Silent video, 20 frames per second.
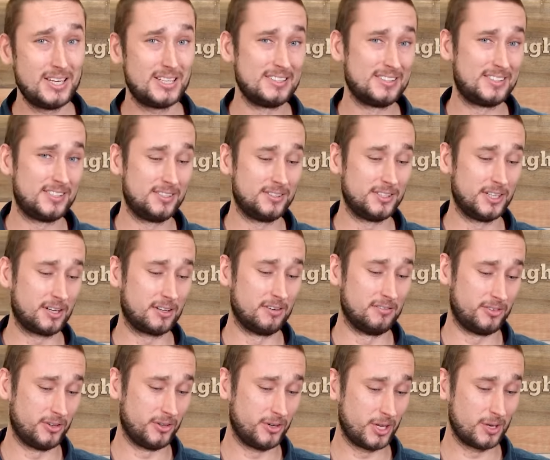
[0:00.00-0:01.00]
considering
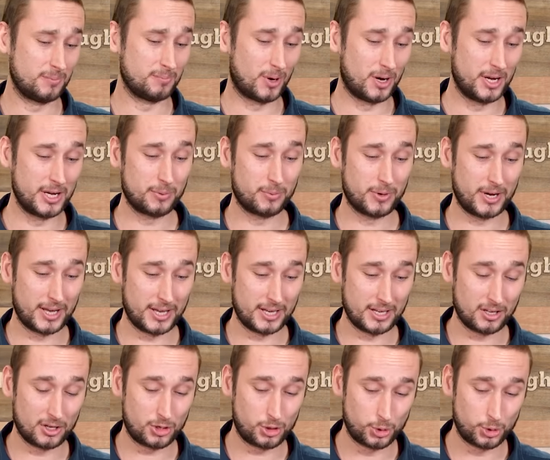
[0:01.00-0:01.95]
converting my way